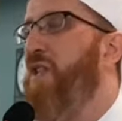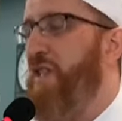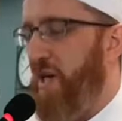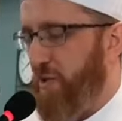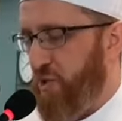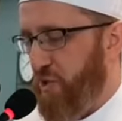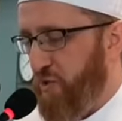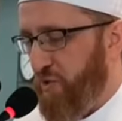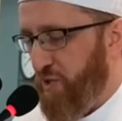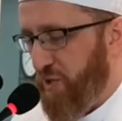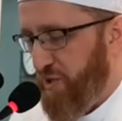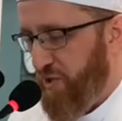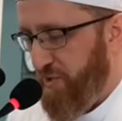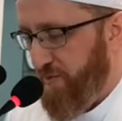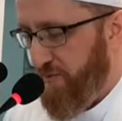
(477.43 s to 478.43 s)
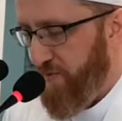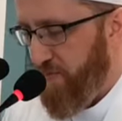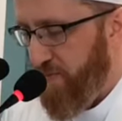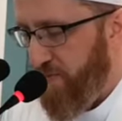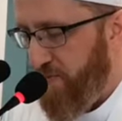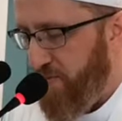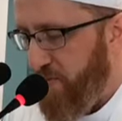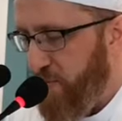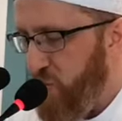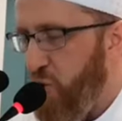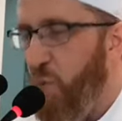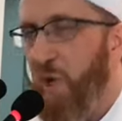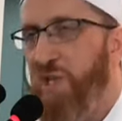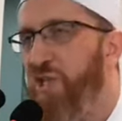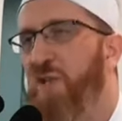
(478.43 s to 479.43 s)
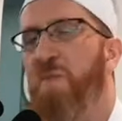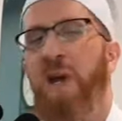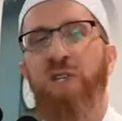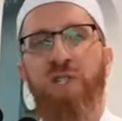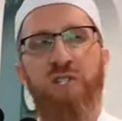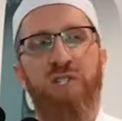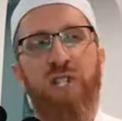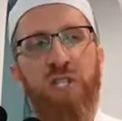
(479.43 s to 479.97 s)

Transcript: Allah chooses. So what's the message